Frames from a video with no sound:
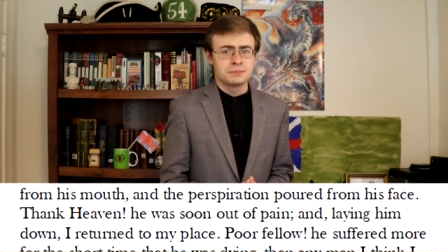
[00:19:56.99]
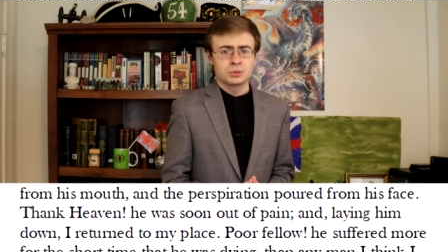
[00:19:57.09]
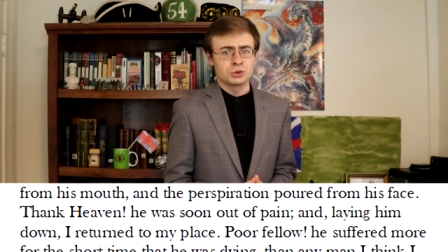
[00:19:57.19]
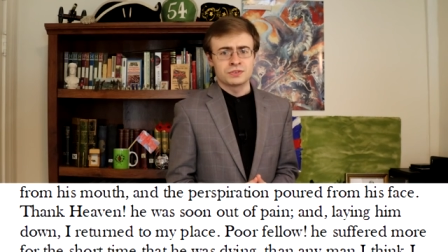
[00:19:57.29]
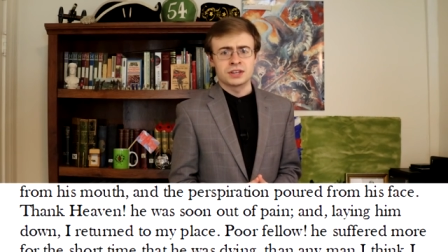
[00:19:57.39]

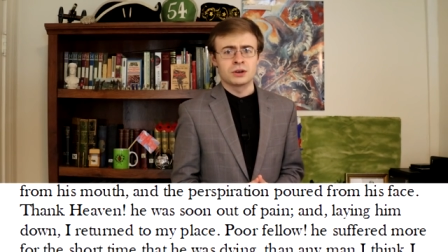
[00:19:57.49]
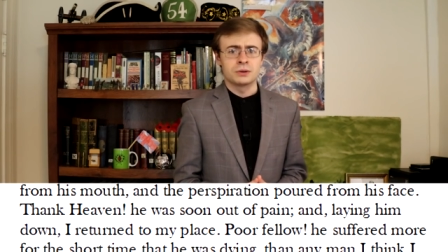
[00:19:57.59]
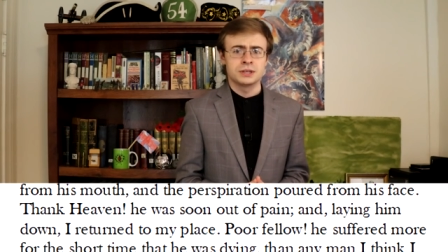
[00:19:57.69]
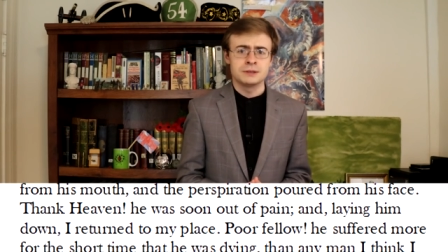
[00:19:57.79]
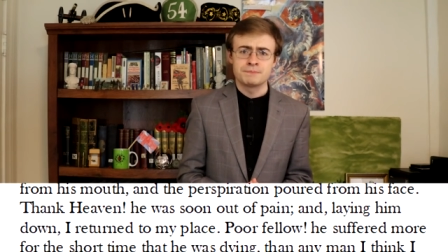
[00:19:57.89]
Poor fellow,
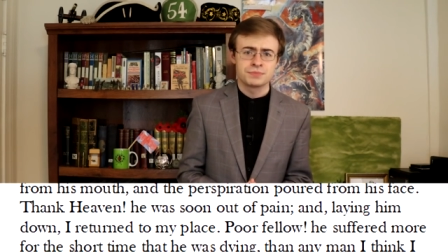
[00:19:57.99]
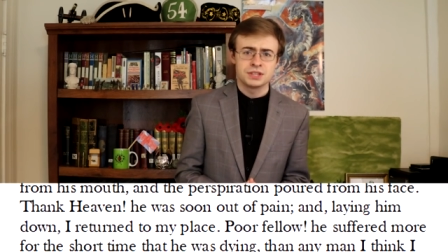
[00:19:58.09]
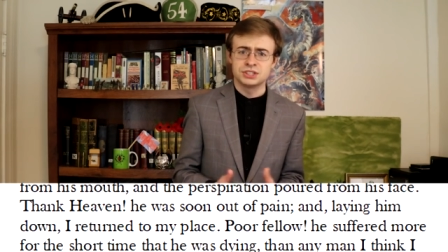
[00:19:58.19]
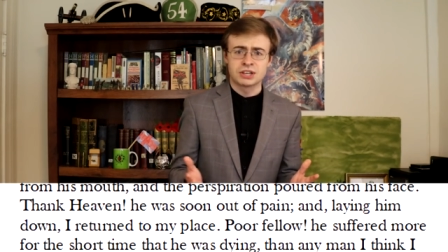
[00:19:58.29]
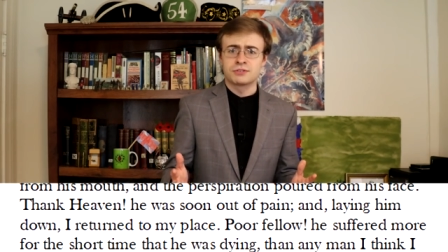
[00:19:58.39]
he,
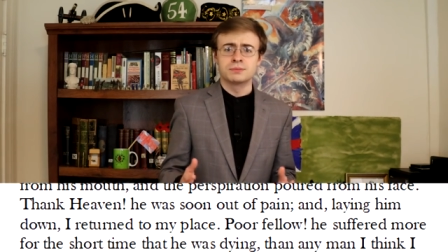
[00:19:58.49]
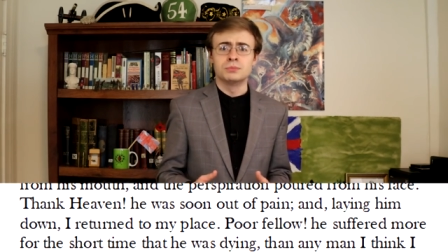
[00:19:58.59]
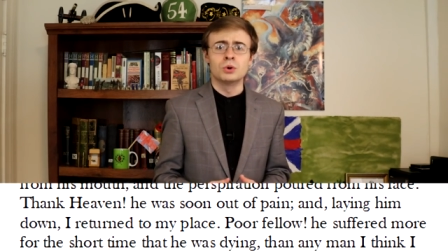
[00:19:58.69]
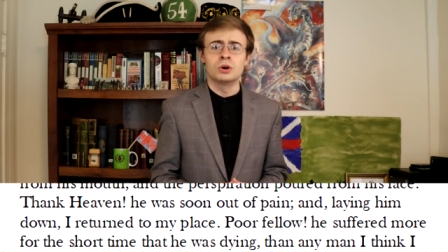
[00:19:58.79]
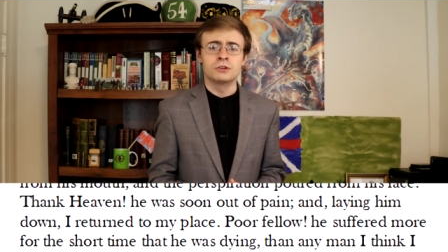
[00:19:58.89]
he suffered
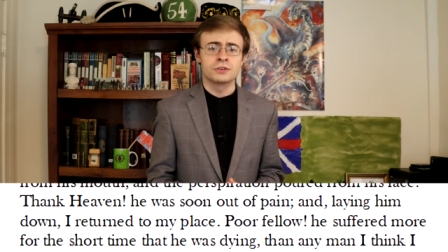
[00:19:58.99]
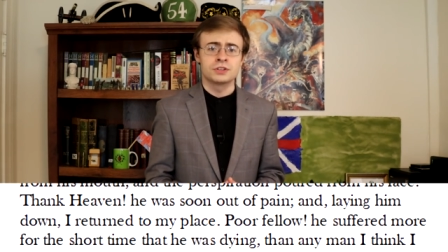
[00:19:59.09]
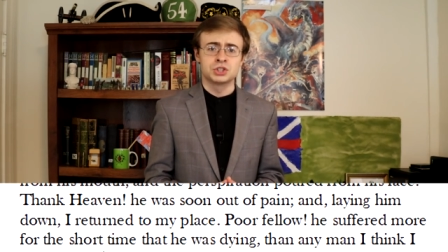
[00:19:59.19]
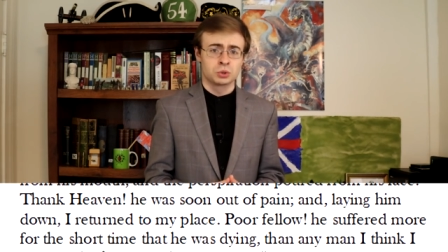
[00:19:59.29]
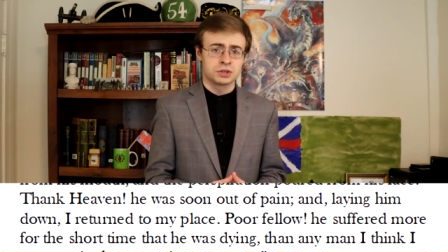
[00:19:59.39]
more for
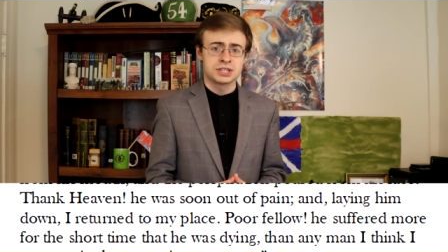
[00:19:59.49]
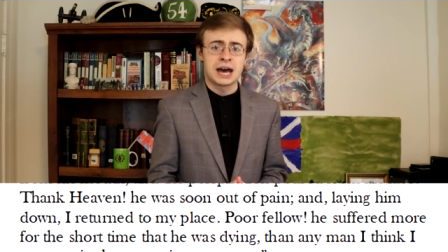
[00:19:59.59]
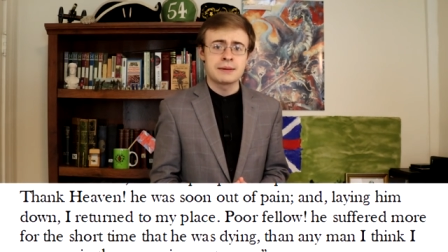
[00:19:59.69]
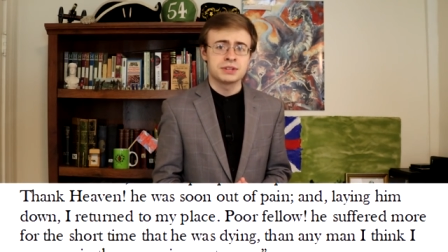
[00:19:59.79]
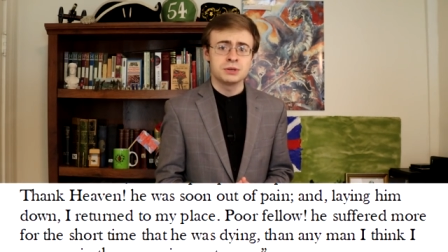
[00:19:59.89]
the short time that